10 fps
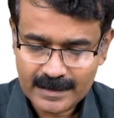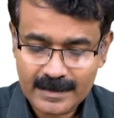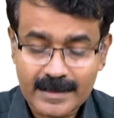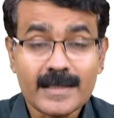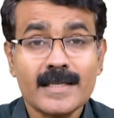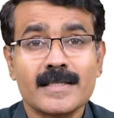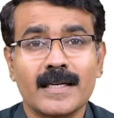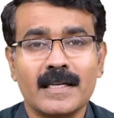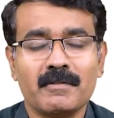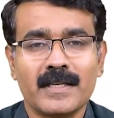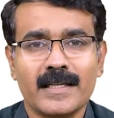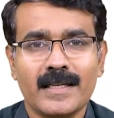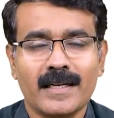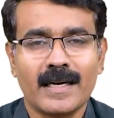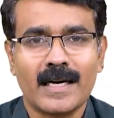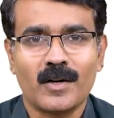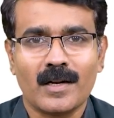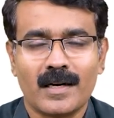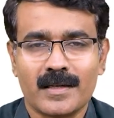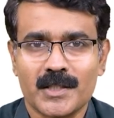the salivary
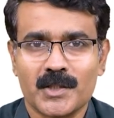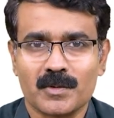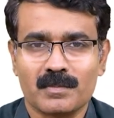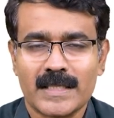glandular tissue.